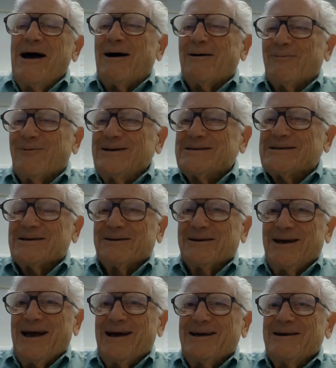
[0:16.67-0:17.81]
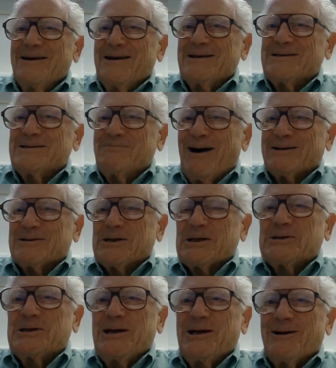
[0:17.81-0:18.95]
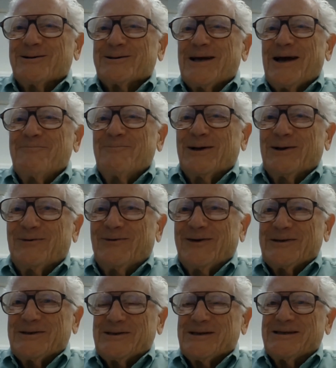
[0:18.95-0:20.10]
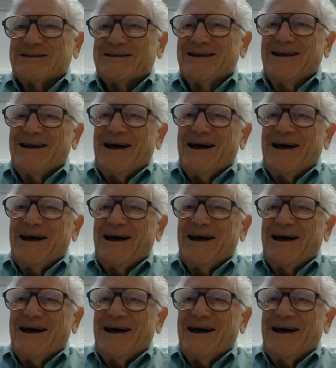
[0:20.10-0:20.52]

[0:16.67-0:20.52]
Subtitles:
Not recently. It's about 60 years I've been a physicist.